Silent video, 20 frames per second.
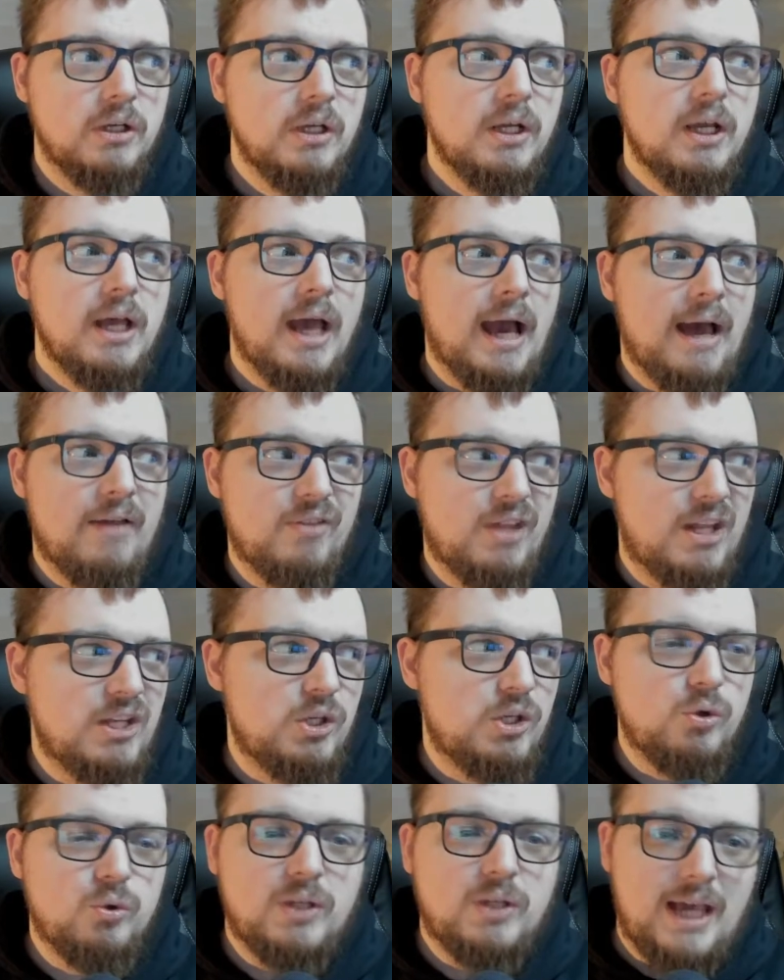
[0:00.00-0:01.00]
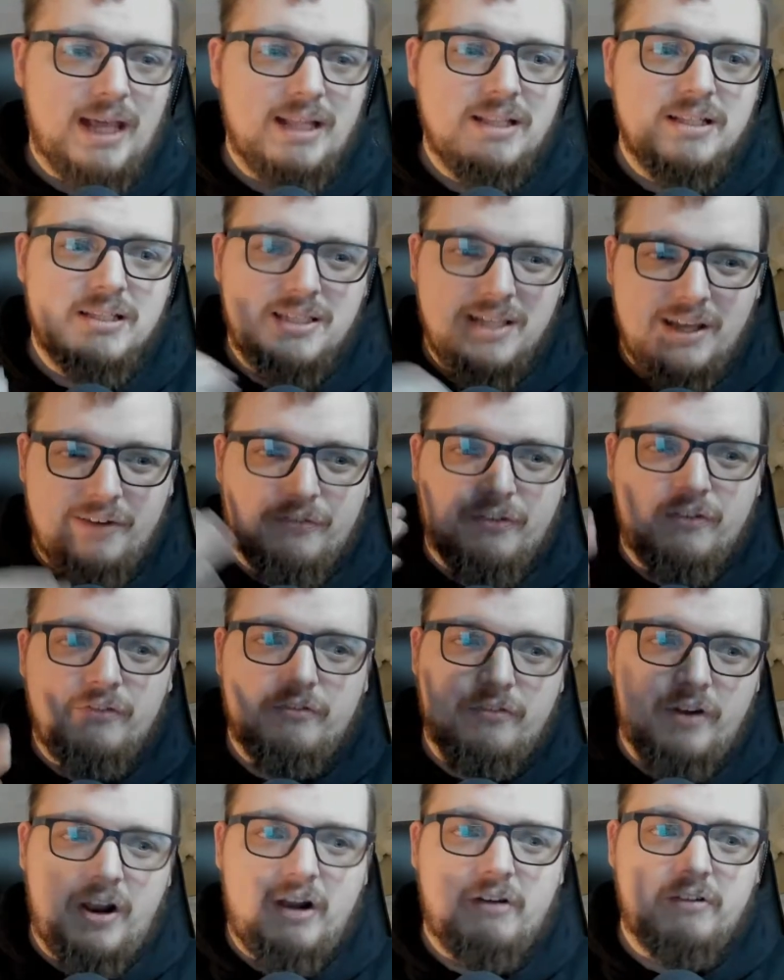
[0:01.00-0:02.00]
and then you get different
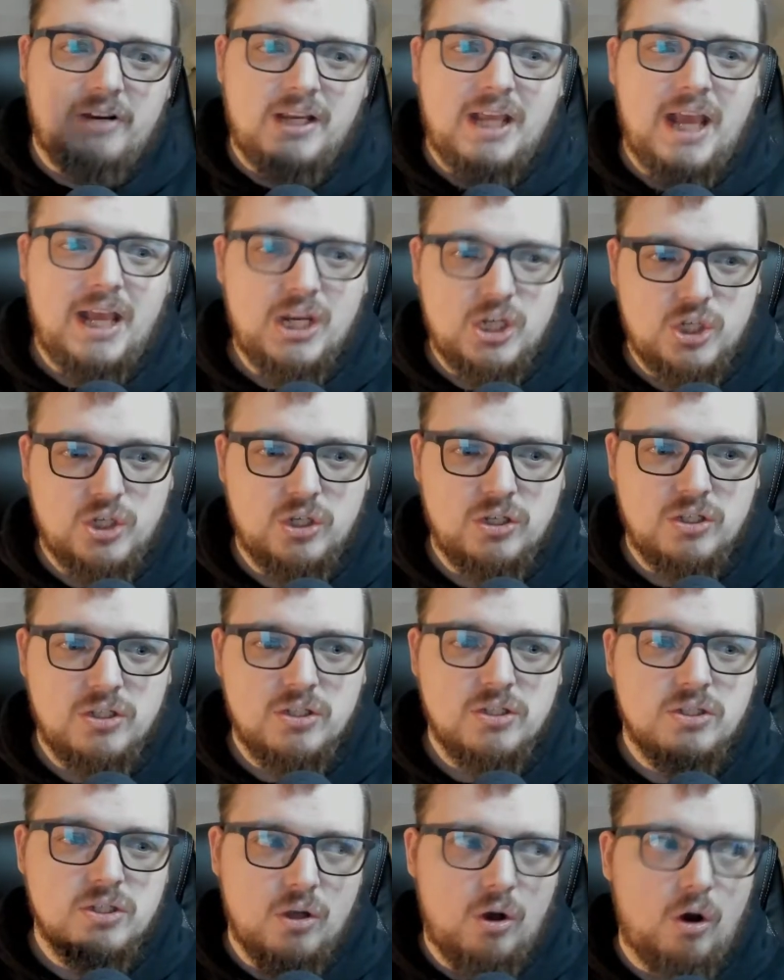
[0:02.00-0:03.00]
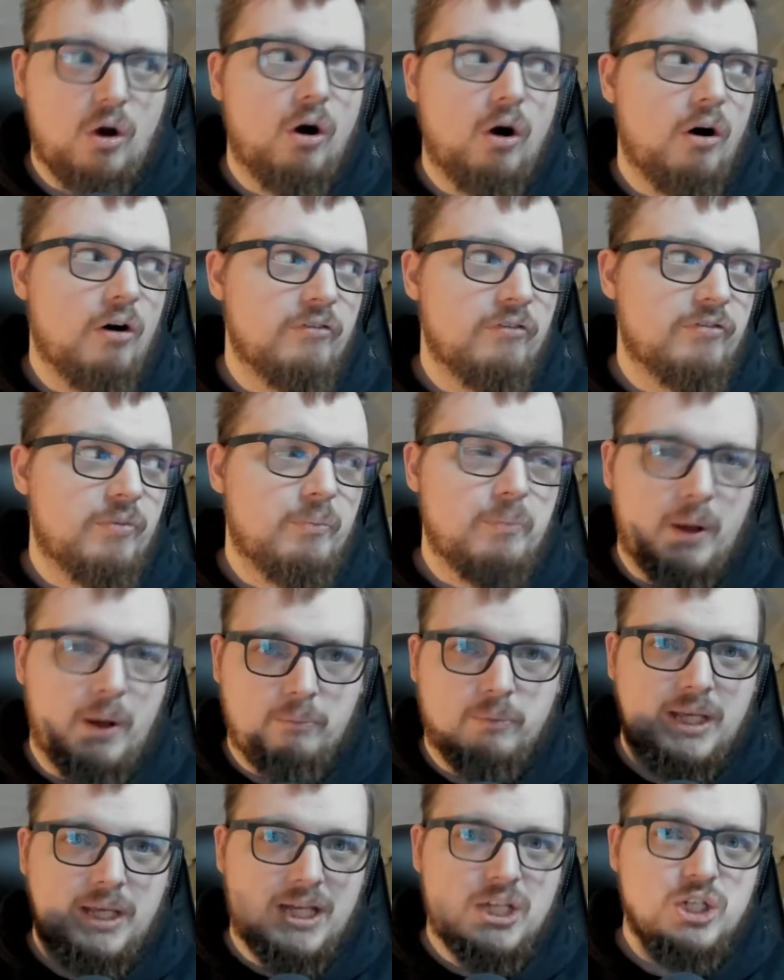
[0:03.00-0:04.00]
variations of
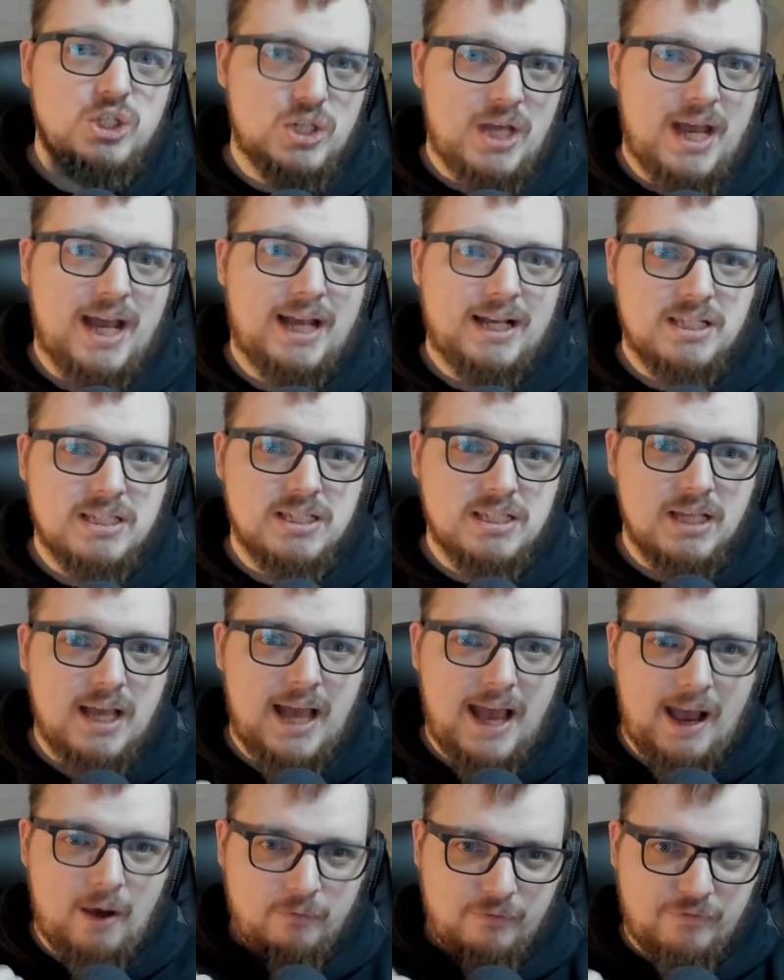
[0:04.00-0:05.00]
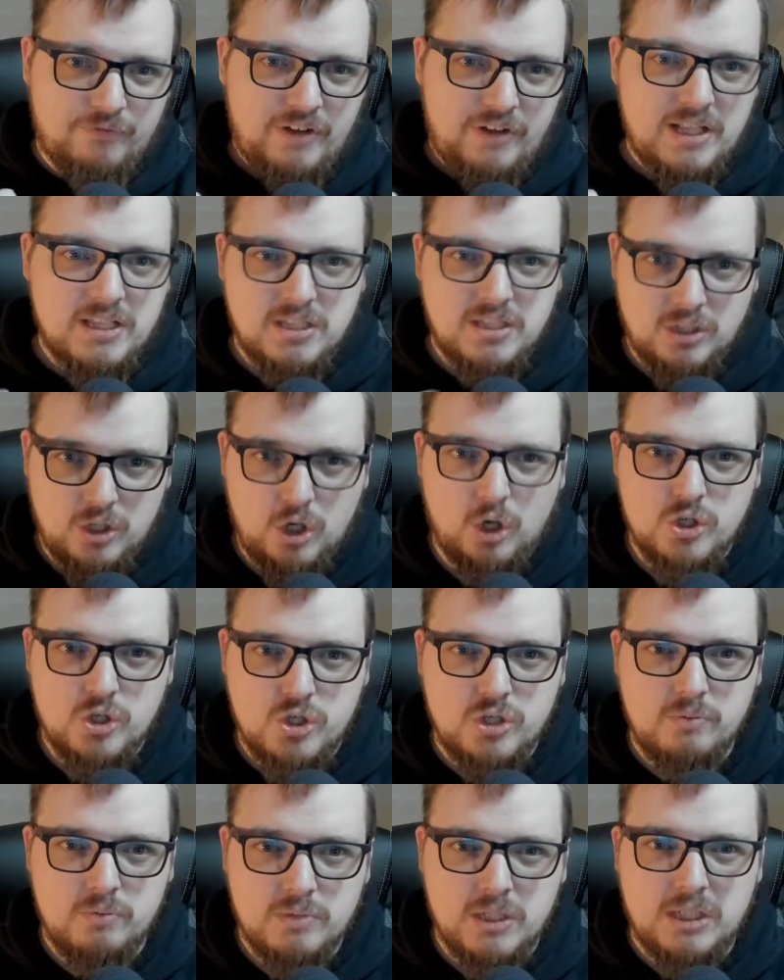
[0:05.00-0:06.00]
Pumpkin Jack's outfits and
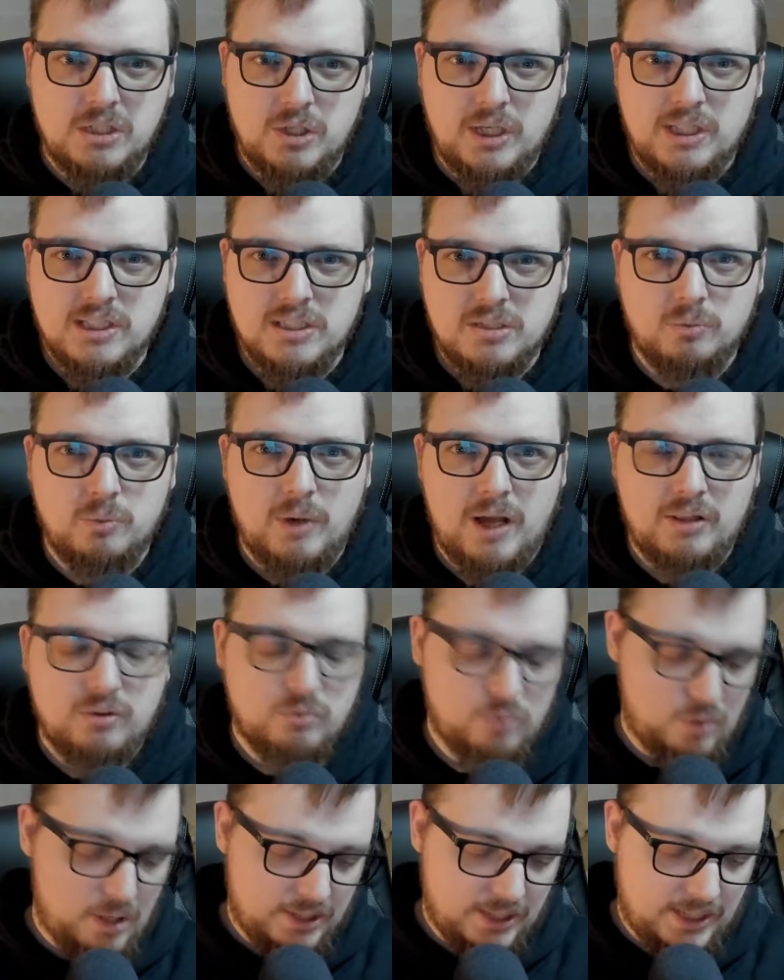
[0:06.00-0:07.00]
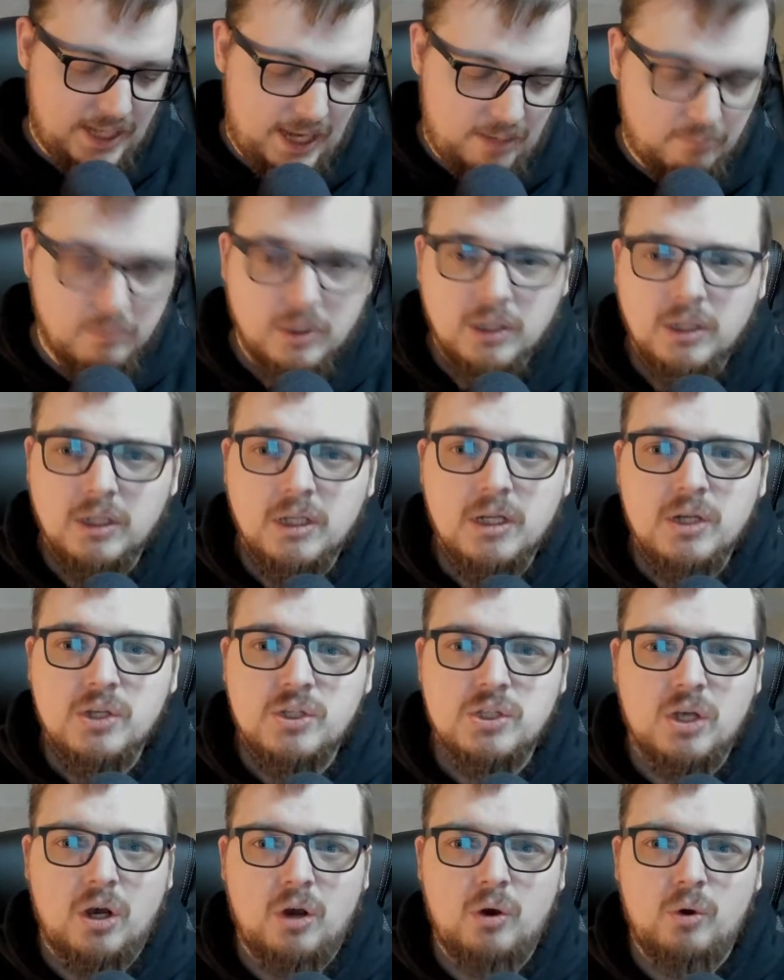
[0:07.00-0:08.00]
costumes that you get to wear throughout the game.
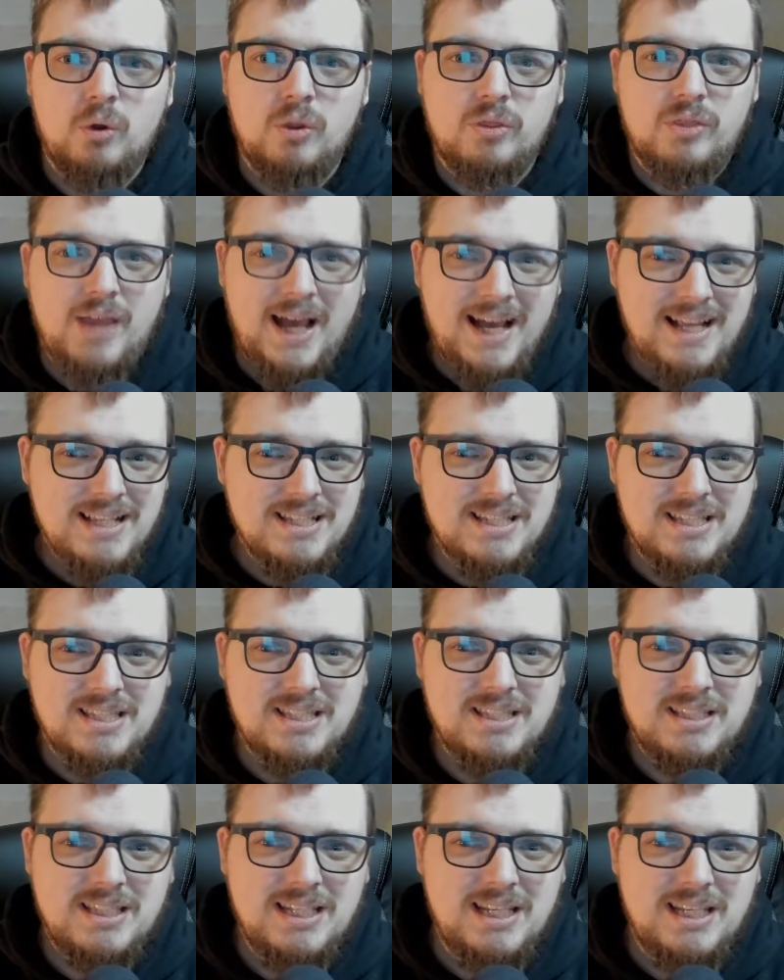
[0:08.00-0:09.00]
So that's the